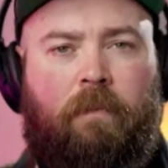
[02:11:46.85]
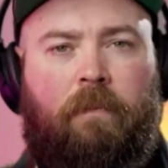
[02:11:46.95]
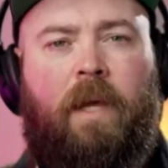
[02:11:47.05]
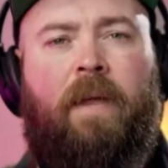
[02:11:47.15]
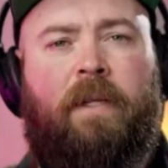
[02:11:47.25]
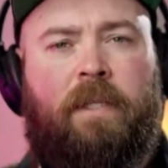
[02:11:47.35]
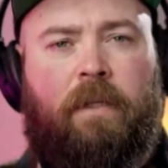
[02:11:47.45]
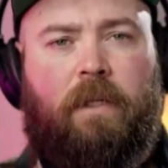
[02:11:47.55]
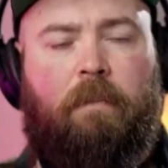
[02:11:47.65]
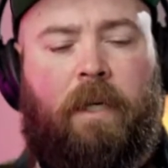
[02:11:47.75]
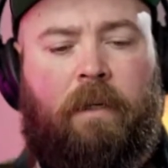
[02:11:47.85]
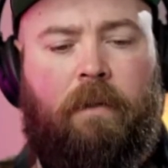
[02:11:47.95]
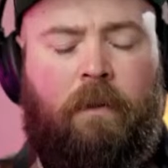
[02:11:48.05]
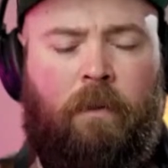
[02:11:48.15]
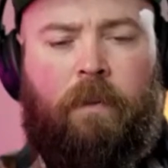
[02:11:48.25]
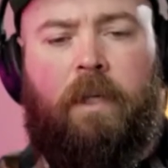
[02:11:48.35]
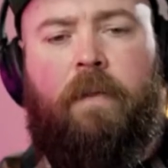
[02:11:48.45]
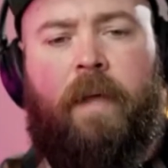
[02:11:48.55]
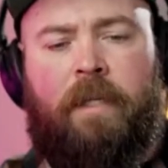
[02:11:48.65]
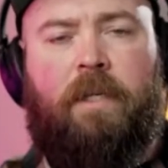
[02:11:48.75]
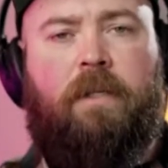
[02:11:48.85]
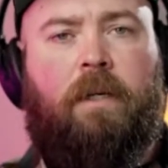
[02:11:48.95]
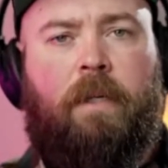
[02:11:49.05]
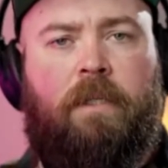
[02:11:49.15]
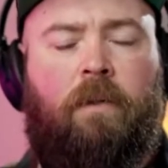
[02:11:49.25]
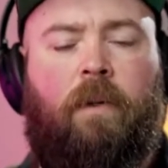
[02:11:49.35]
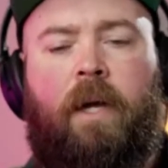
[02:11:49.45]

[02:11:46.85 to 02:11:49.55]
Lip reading: yeah, that sounds like me. Ooh, that sounds like me too.